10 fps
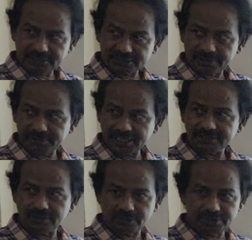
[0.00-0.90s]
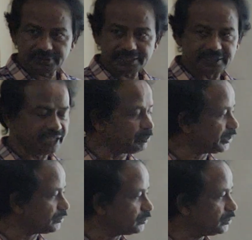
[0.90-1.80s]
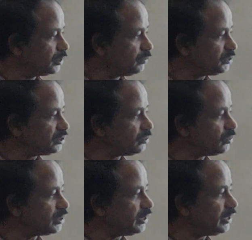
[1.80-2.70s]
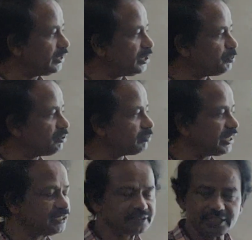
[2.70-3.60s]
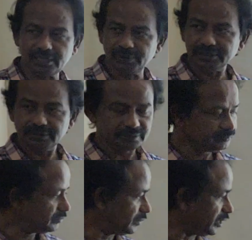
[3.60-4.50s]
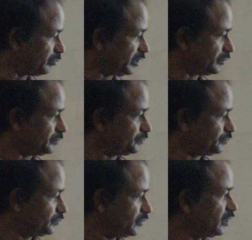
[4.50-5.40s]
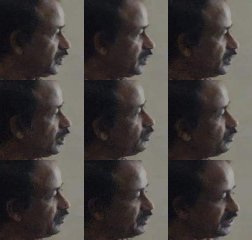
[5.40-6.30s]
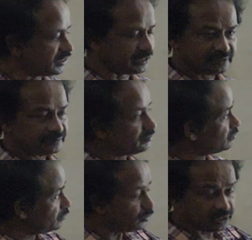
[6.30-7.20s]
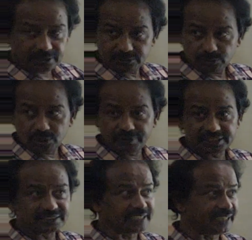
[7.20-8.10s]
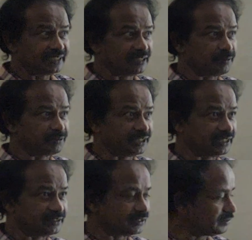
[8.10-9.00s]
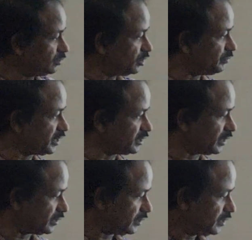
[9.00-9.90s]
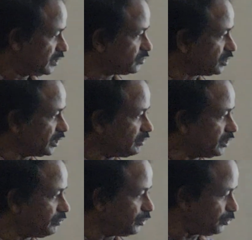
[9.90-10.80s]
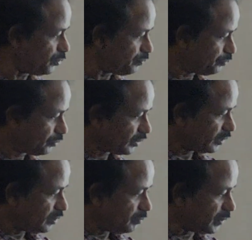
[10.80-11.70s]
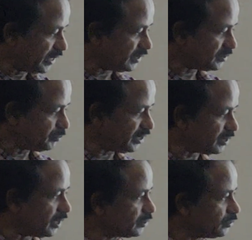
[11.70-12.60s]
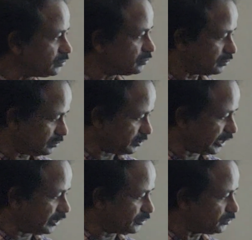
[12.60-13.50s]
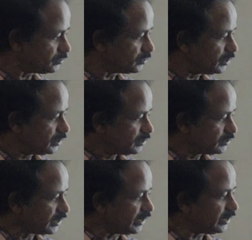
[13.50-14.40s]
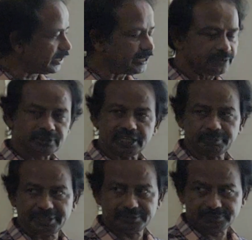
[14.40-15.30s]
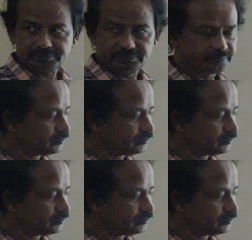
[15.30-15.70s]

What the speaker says: instead of x, you are going to write a by 2, which is equal to de power minus k1 a by 2. Now you differentiate to go for the second boundary condition. You differentiate. So that will give you minus b cos k2 sin k2 a by 2.